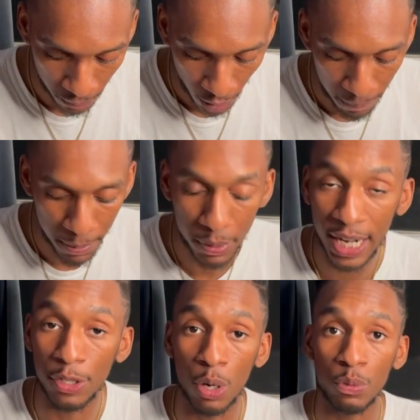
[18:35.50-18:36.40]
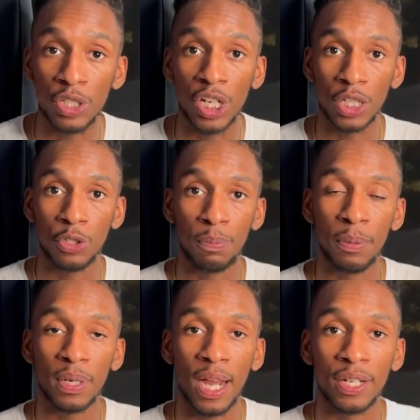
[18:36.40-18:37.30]
People that don't judge you,
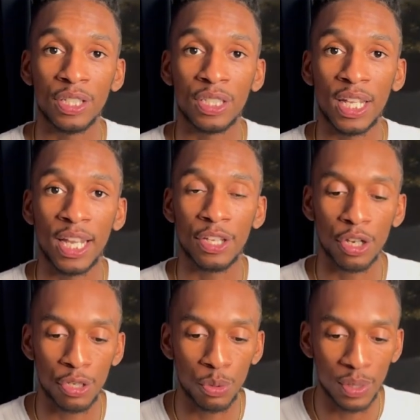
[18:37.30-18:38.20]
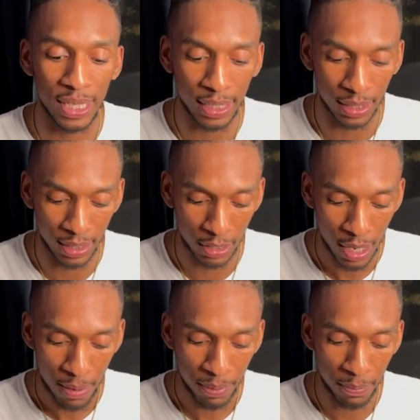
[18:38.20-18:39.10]
people that understand your uniqueness,
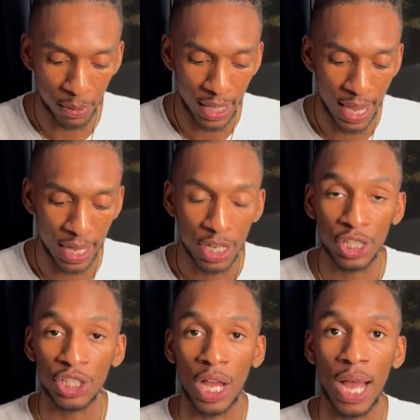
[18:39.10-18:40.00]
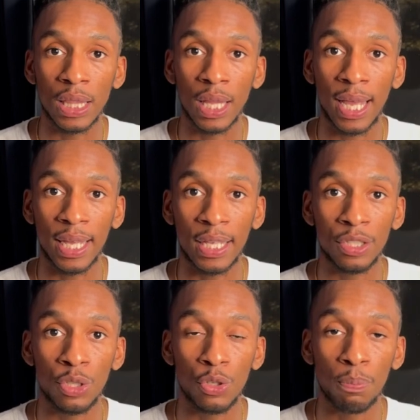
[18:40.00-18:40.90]
people that shine light
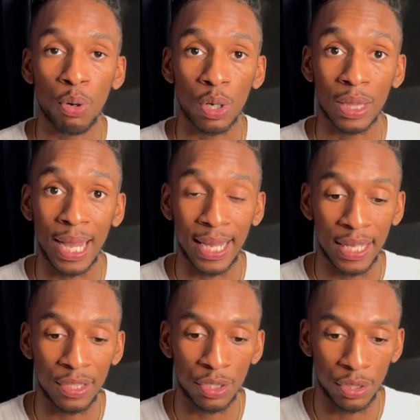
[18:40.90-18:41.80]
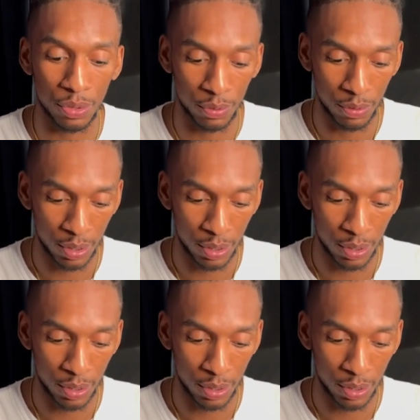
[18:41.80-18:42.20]
into you, pour light into you,